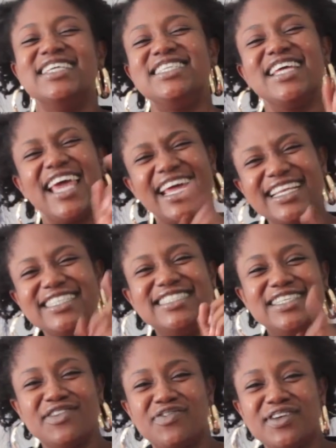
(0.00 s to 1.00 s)
Is it any
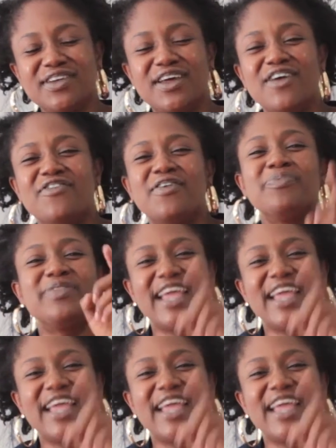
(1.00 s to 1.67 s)
different from